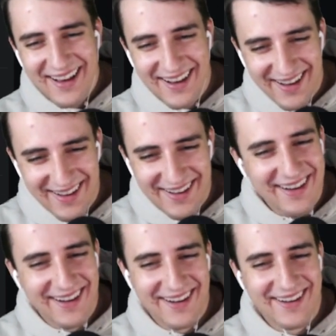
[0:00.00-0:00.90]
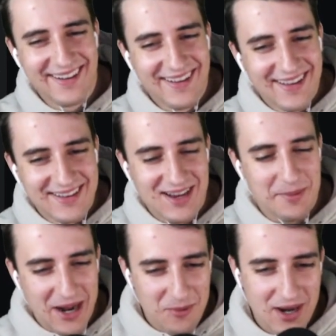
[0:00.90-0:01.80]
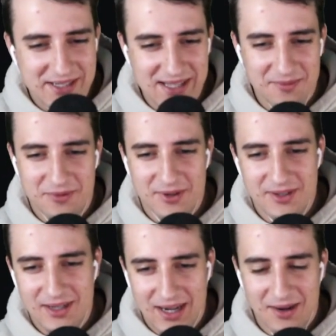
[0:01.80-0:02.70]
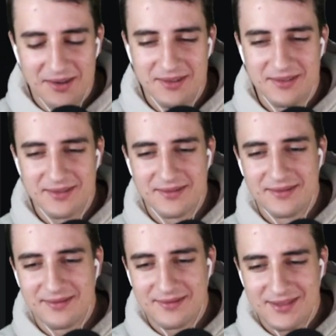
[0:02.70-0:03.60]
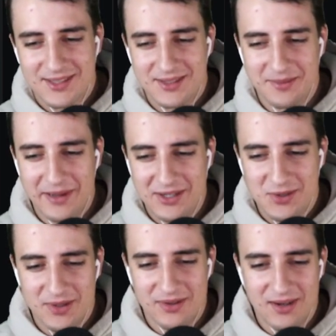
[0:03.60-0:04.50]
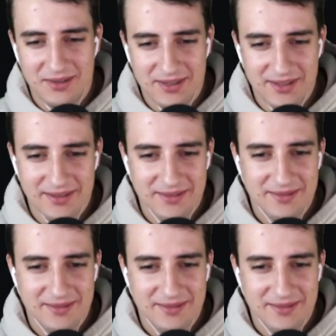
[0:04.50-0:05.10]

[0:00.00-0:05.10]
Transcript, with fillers: uh, no, but I watch them for uh, just to make sure they're all good.